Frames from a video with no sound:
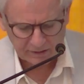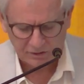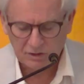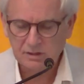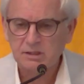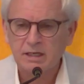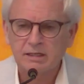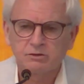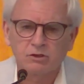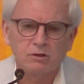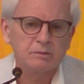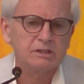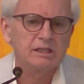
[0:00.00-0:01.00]
just like
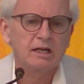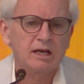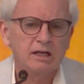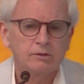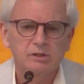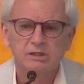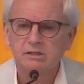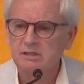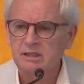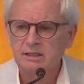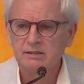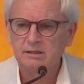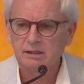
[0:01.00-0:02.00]
Germans and Irish
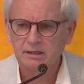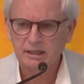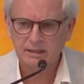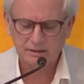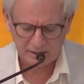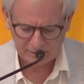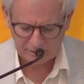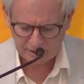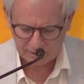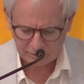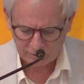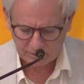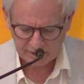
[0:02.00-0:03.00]
did in the 18th
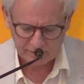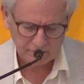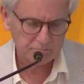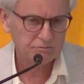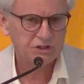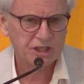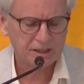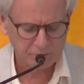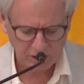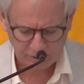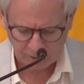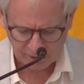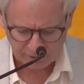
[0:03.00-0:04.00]
centuries, chain
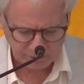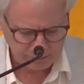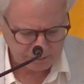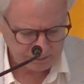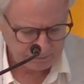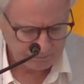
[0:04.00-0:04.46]
migrations.